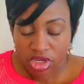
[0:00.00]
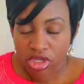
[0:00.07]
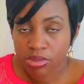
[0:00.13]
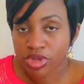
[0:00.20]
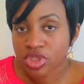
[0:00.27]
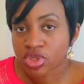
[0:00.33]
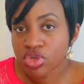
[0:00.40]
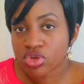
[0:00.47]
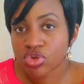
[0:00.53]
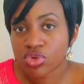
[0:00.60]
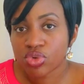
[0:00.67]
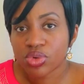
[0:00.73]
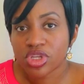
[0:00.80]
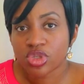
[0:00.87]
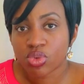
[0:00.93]
Number
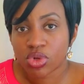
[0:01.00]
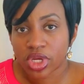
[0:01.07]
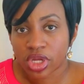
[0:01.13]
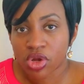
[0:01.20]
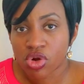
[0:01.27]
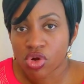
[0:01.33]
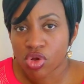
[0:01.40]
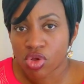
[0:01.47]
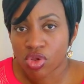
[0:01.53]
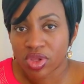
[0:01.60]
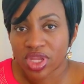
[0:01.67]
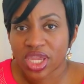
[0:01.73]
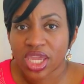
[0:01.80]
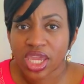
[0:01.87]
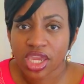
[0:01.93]
2 is what I call
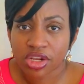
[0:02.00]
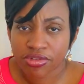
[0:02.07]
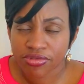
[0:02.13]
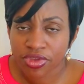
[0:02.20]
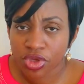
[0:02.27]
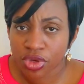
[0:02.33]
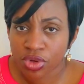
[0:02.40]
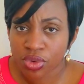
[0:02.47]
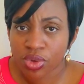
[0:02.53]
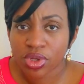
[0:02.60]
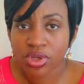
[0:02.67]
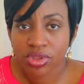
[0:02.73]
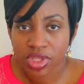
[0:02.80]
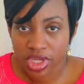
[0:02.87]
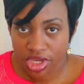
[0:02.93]
interview
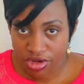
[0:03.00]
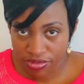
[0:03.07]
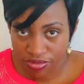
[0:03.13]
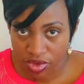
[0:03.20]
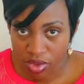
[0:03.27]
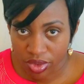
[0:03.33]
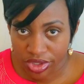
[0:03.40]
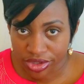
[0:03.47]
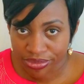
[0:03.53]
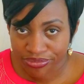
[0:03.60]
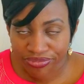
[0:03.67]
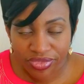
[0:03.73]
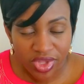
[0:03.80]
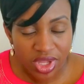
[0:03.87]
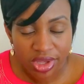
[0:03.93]
the interviewer.
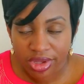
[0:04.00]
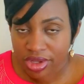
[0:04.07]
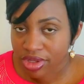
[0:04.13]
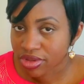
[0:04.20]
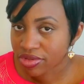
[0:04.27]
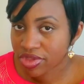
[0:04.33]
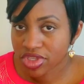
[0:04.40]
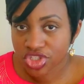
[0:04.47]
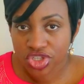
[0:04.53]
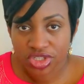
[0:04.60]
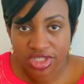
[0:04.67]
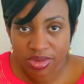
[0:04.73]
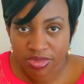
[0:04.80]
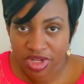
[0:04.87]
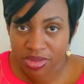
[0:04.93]
This
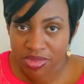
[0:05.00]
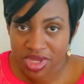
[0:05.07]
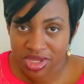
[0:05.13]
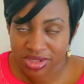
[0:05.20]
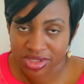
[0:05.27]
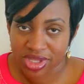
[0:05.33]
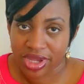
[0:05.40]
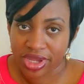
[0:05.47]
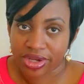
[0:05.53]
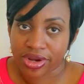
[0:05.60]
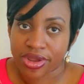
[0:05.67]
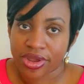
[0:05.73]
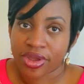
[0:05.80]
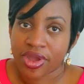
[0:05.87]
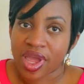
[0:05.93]
just simply means that
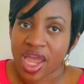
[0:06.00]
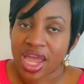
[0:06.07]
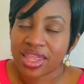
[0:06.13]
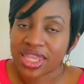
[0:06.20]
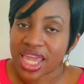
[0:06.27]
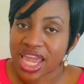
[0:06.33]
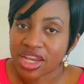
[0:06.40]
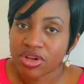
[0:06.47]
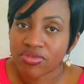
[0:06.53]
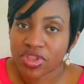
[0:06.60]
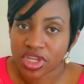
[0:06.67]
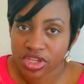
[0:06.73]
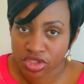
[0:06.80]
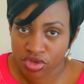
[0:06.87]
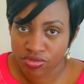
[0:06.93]
at the end of
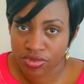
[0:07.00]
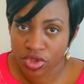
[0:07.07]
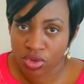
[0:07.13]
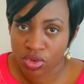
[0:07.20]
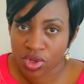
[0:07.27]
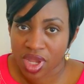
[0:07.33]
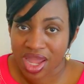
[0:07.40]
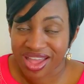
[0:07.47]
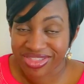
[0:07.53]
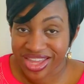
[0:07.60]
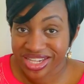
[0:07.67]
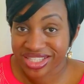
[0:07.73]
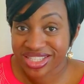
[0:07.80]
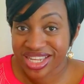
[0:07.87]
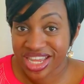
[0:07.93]
the interview, at
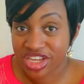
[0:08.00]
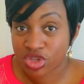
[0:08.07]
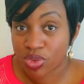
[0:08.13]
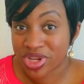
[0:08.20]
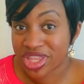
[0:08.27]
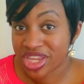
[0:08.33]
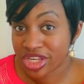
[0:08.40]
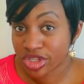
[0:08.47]
that stage where the